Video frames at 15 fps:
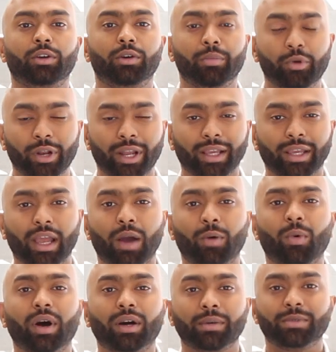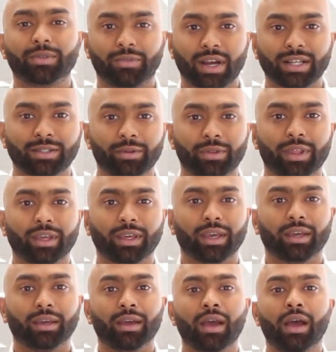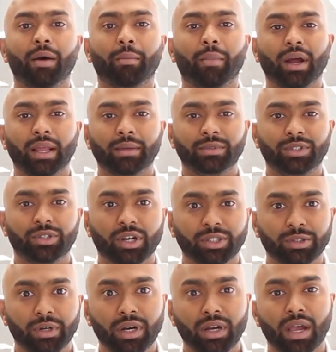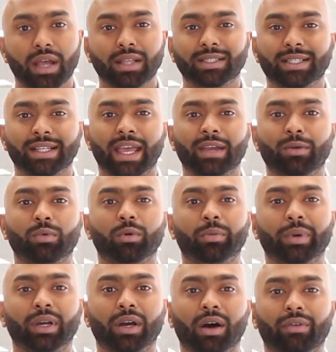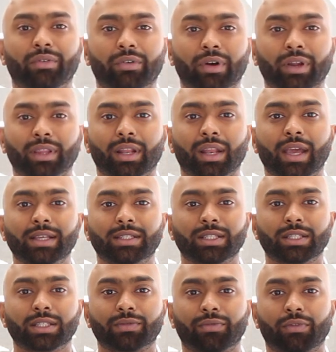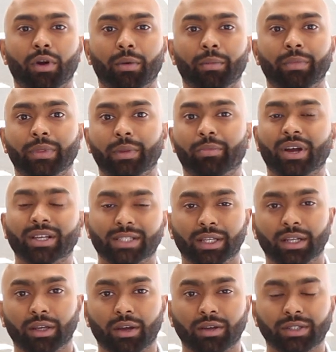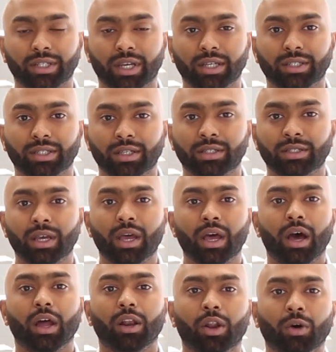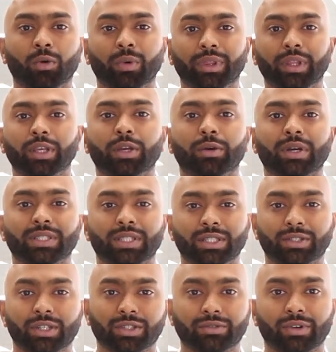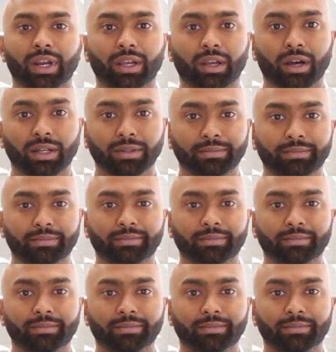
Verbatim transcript: Good morning and welcome to Rational Thinking. My name is Joshua and today we'll be covering the latest from the Brexit negotiations along with the US interest rate cut.